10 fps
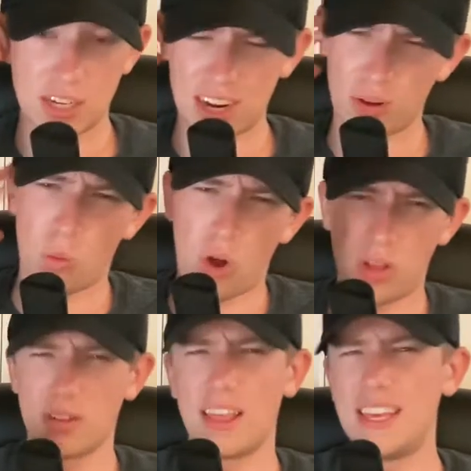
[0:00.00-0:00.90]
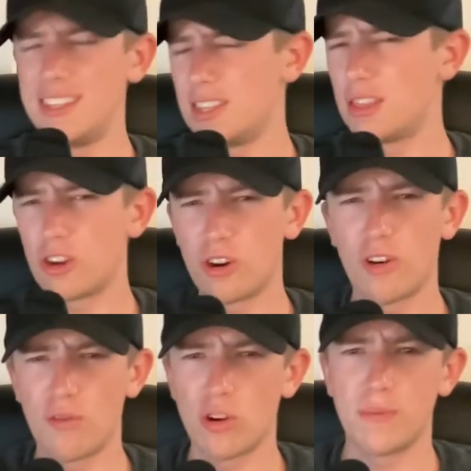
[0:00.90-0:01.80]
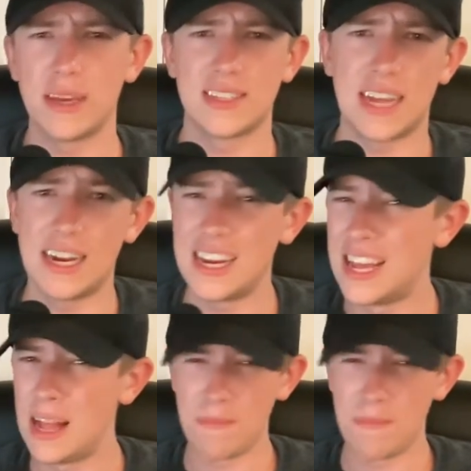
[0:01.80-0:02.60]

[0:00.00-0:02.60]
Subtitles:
Darren Waller, like he's the 3rd or 4th best tight end.